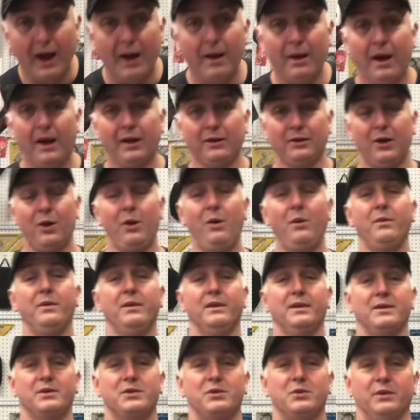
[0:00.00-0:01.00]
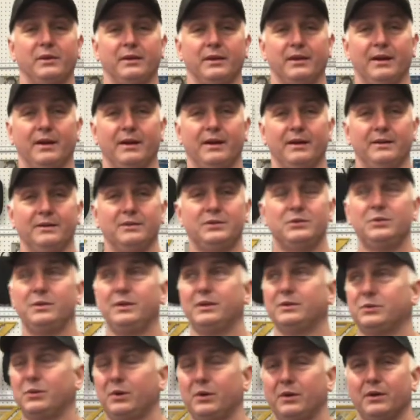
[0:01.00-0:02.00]
I loaned this to a guy. This is when
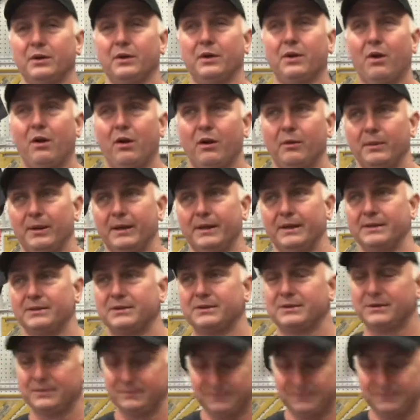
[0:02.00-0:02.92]
I was working at CarMax